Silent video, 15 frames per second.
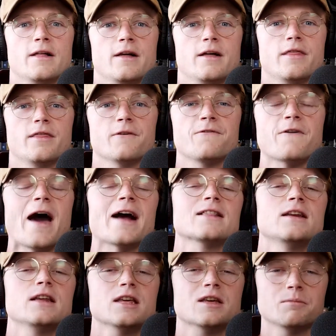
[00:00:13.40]
the fact that
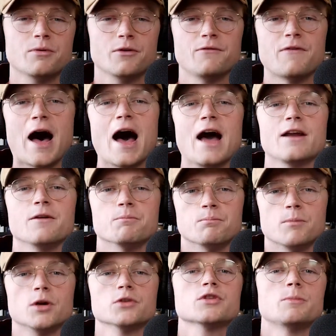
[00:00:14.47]
he can provide
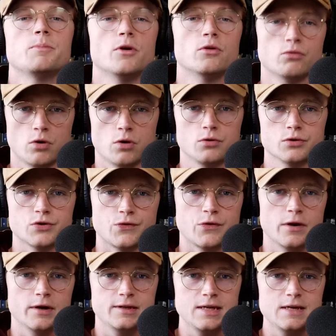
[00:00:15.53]
multiple roles
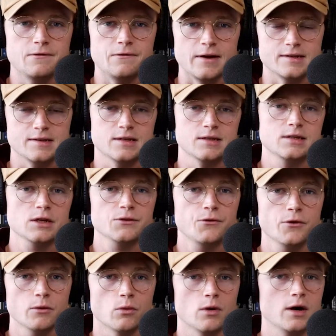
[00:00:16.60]
for a defense. At
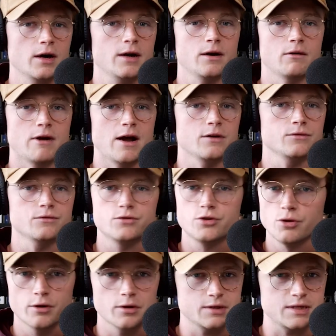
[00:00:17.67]
6'1", around
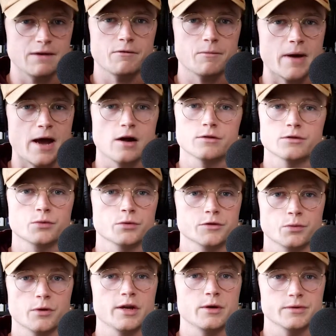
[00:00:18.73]
207 pounds was
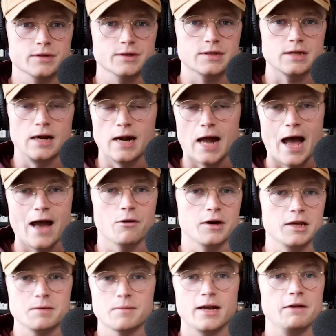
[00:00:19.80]
what he was listed at Iowa.
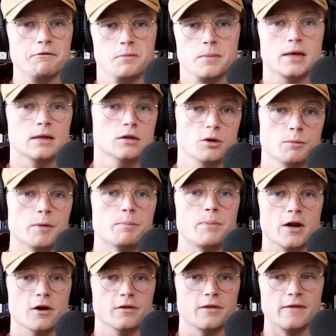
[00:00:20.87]
He might even be a little bit
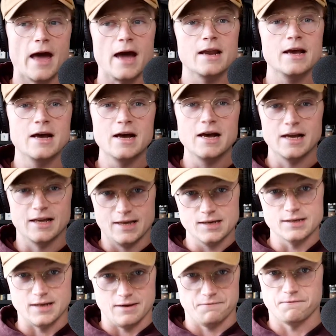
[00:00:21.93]
bigger than that. He
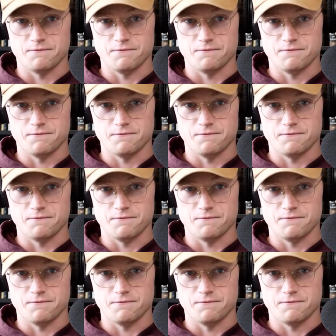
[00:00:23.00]
is a